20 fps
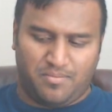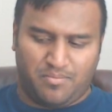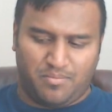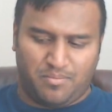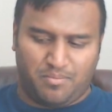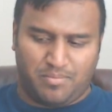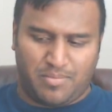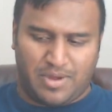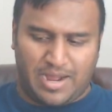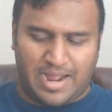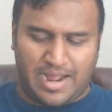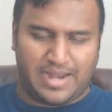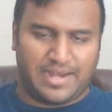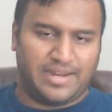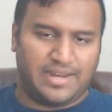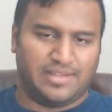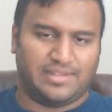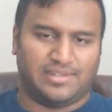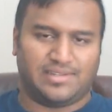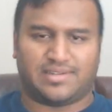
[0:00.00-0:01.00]

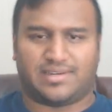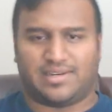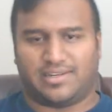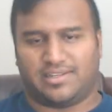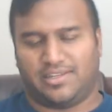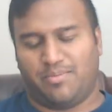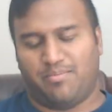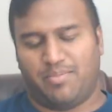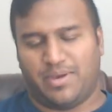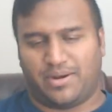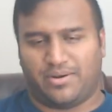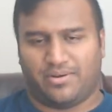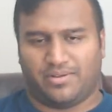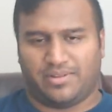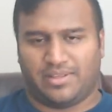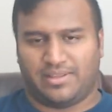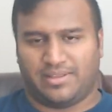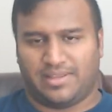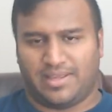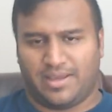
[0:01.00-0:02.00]
idealistically better
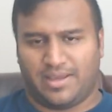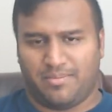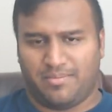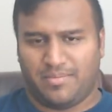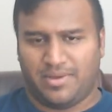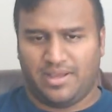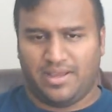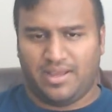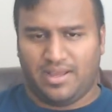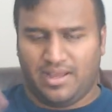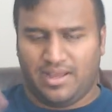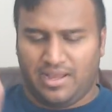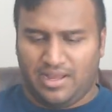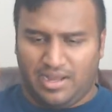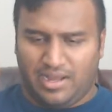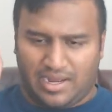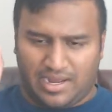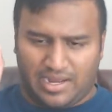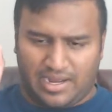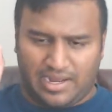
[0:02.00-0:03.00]
than them.
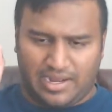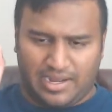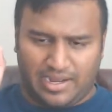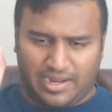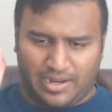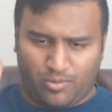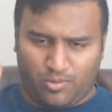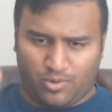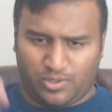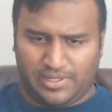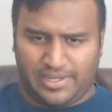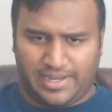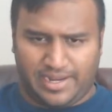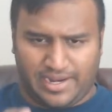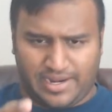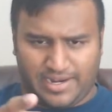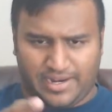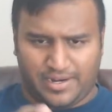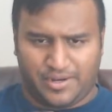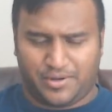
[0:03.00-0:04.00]
I will link an
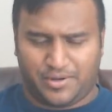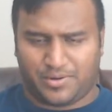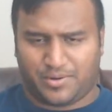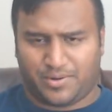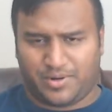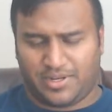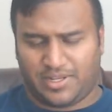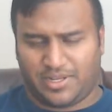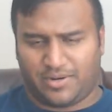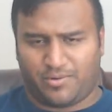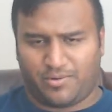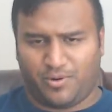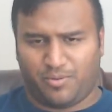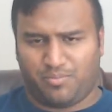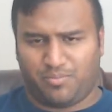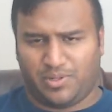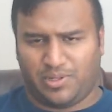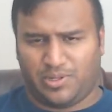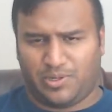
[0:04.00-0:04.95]
editorial I wrote below